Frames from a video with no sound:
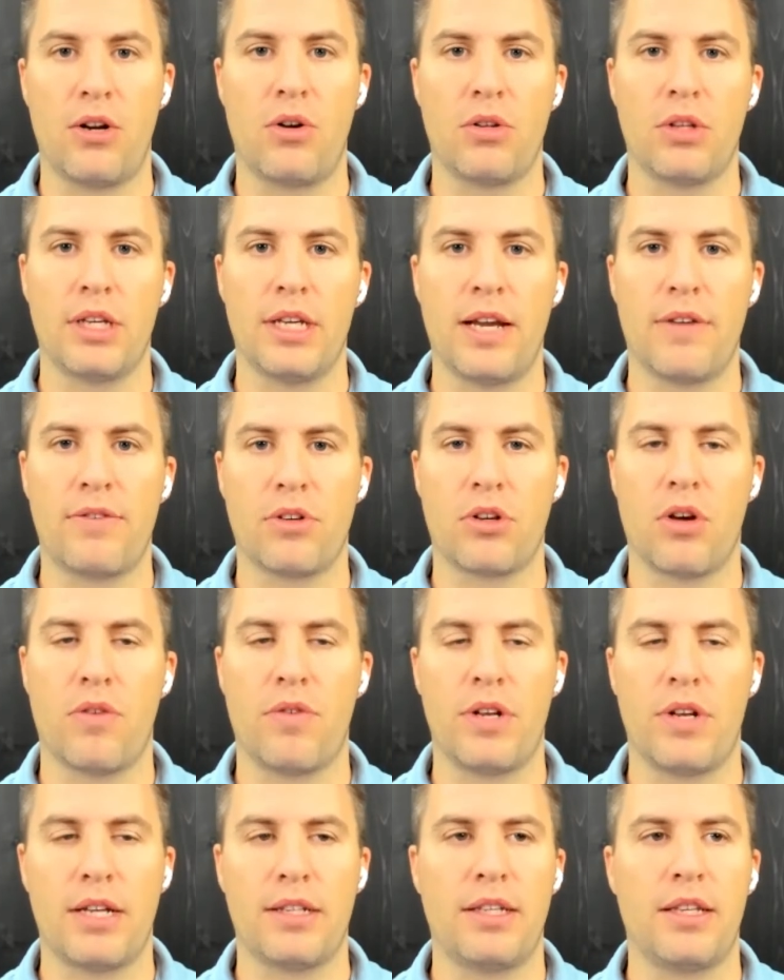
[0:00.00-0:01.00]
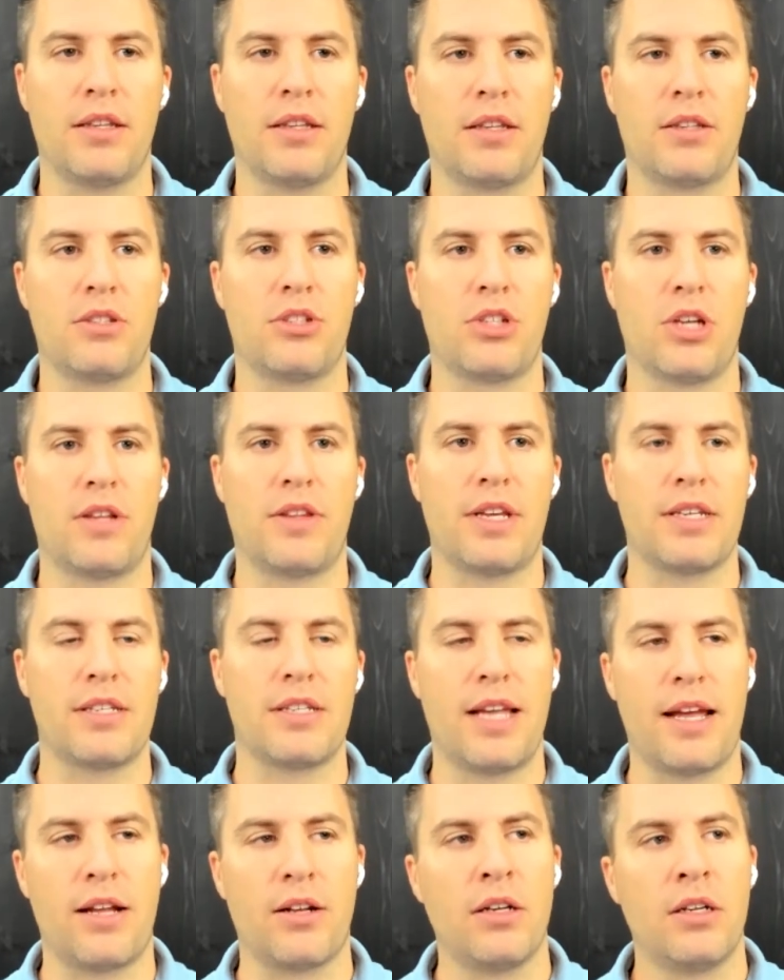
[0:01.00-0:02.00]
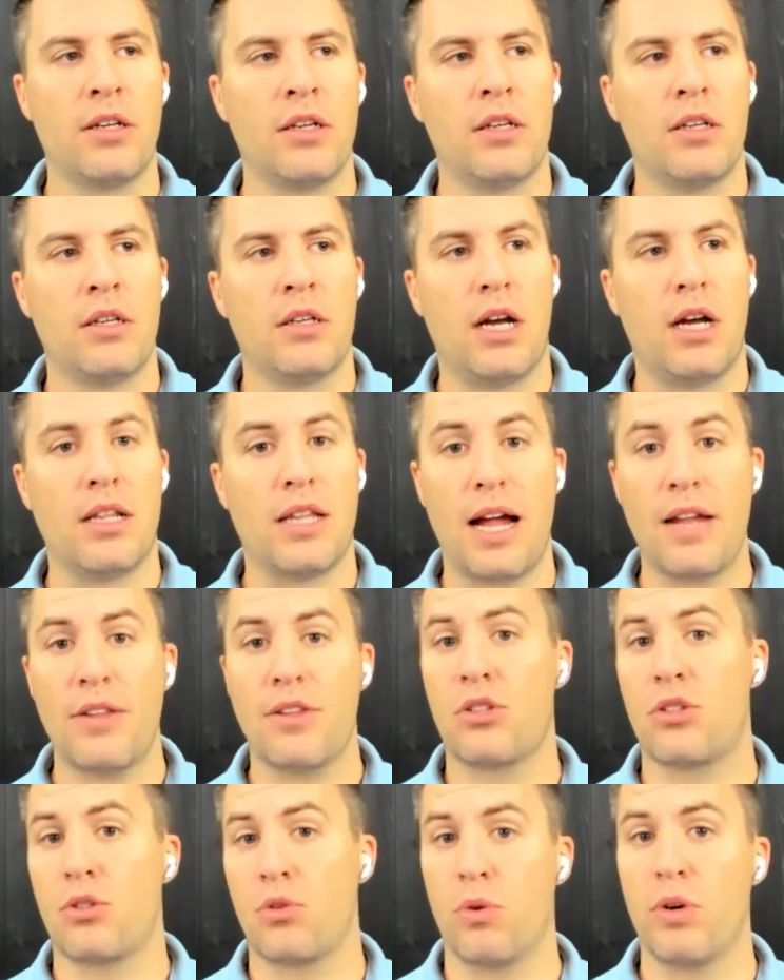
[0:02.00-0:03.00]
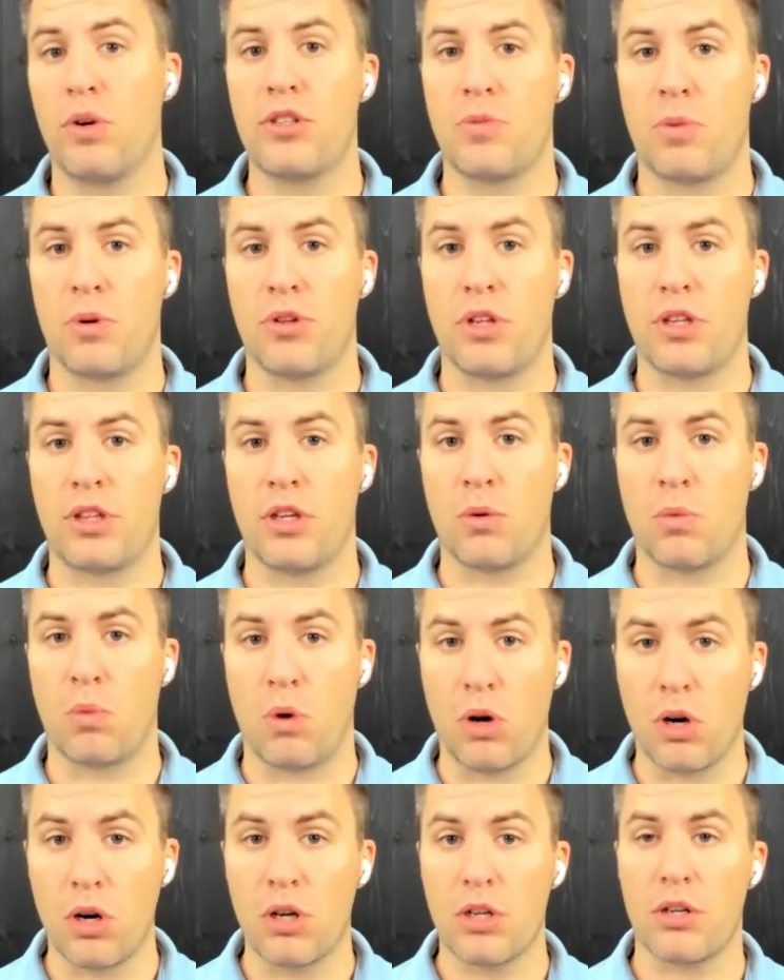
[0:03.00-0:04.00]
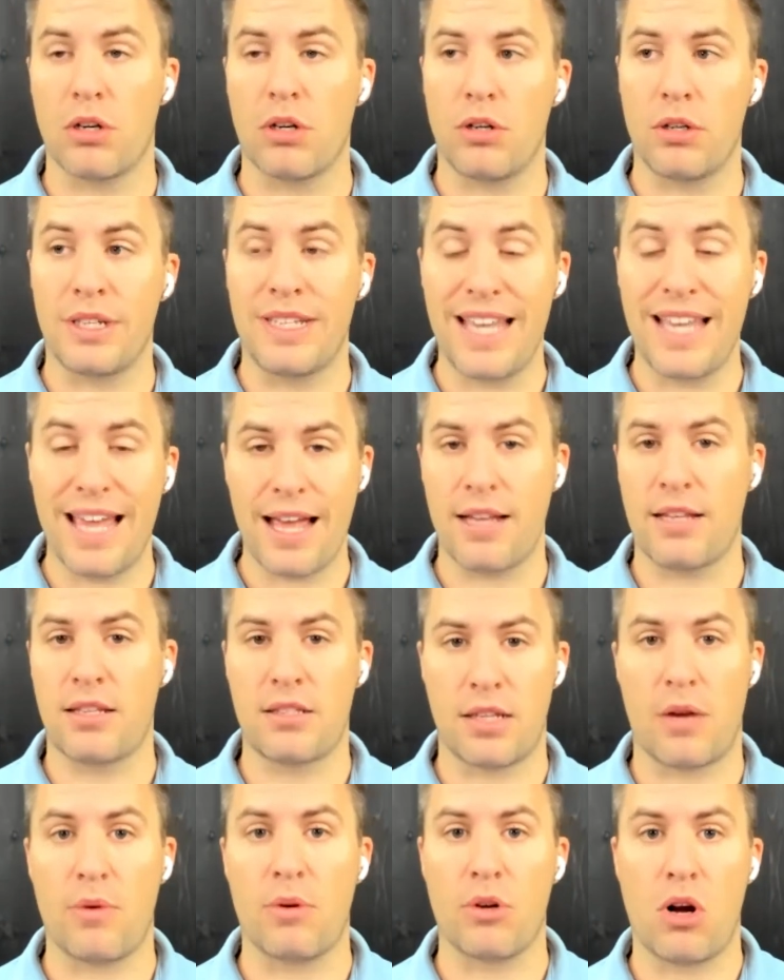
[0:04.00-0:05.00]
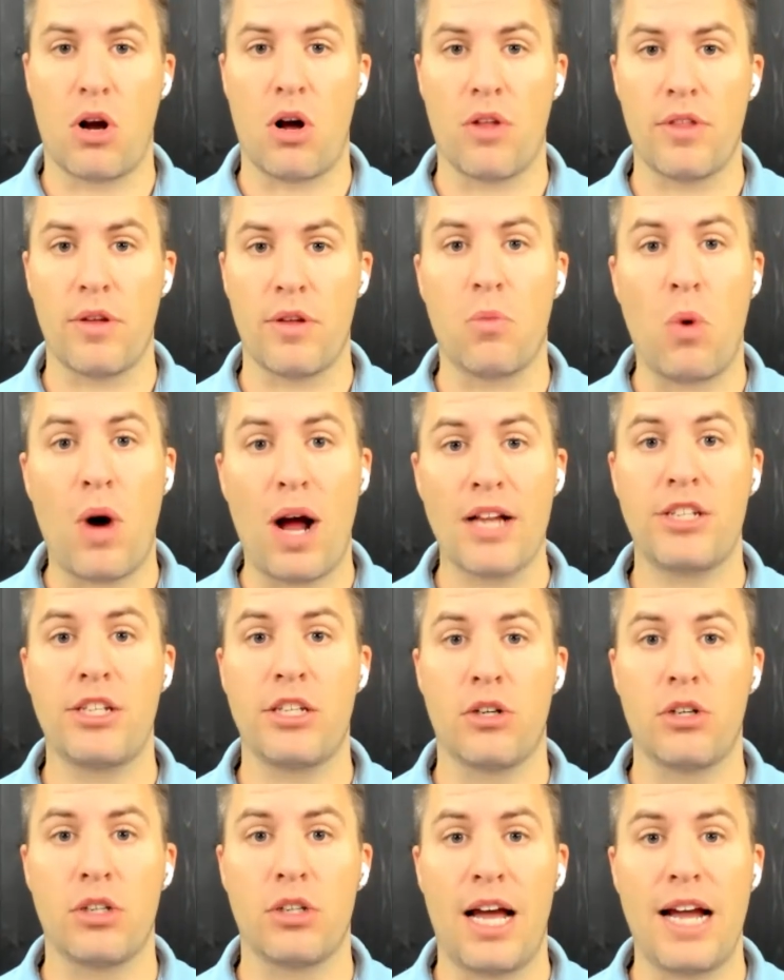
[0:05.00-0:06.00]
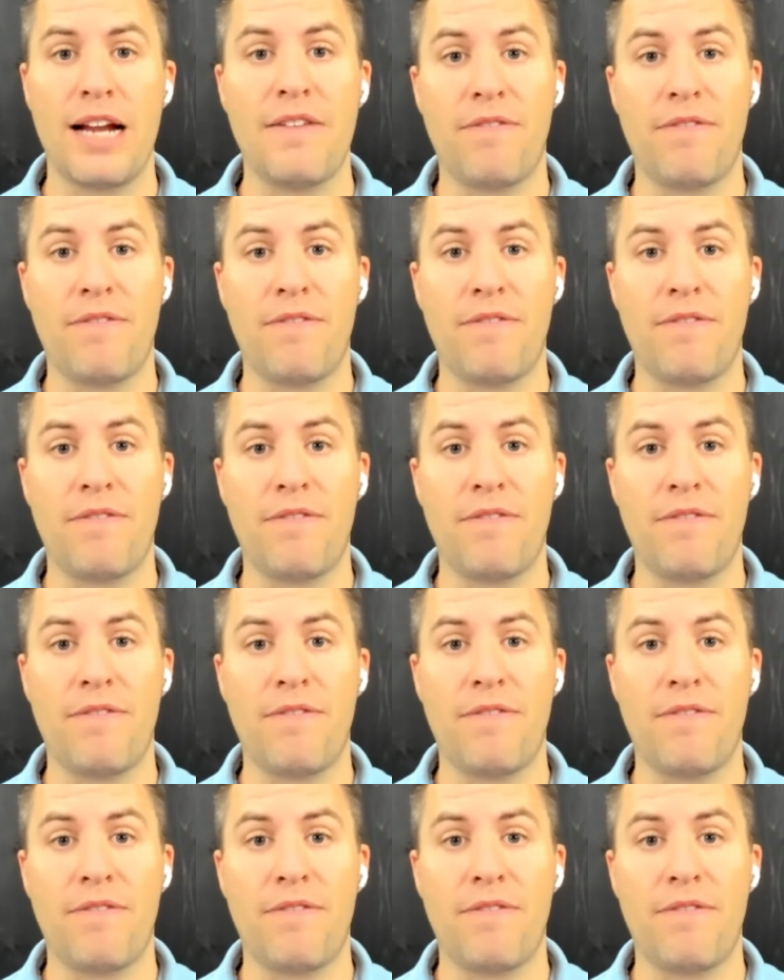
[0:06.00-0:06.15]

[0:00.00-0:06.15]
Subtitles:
only, after COVID-19 shut things down, a lot of the stories were that there were guests, I would call them, watching online.